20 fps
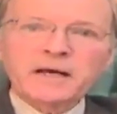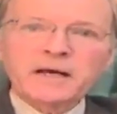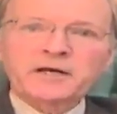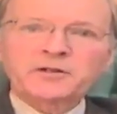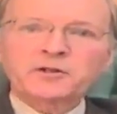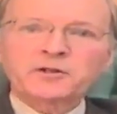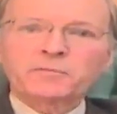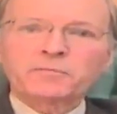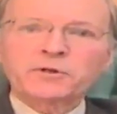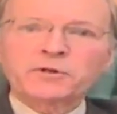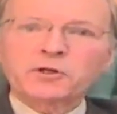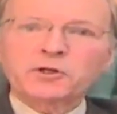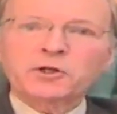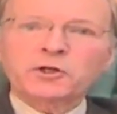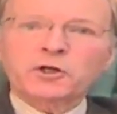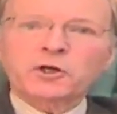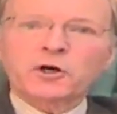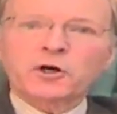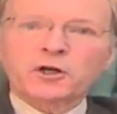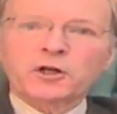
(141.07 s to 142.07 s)
as the British
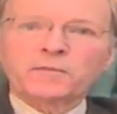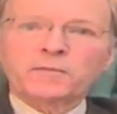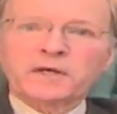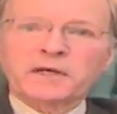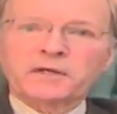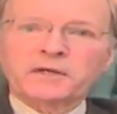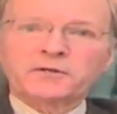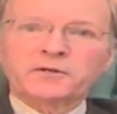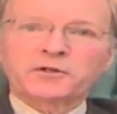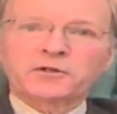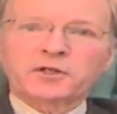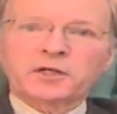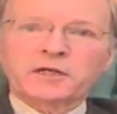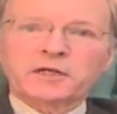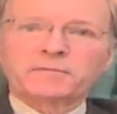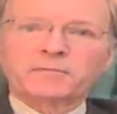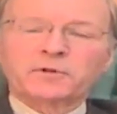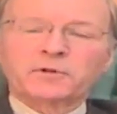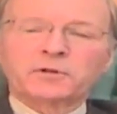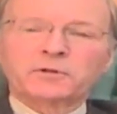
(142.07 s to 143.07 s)
economy
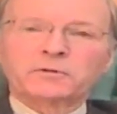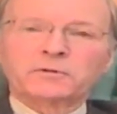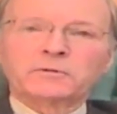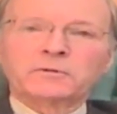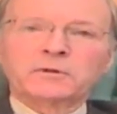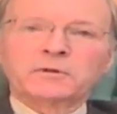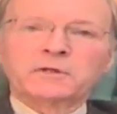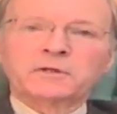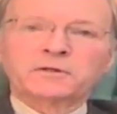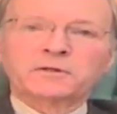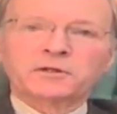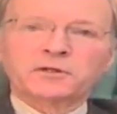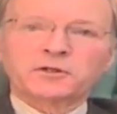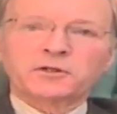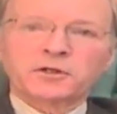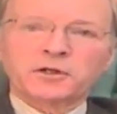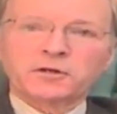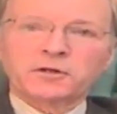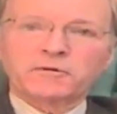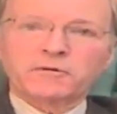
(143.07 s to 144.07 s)
seemed to
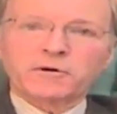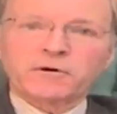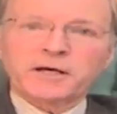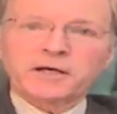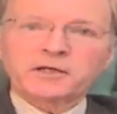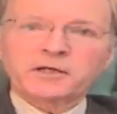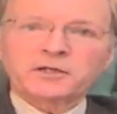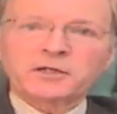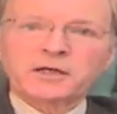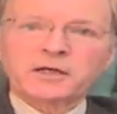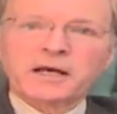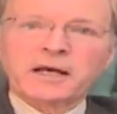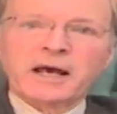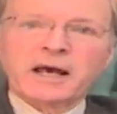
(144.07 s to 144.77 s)
deteriorate,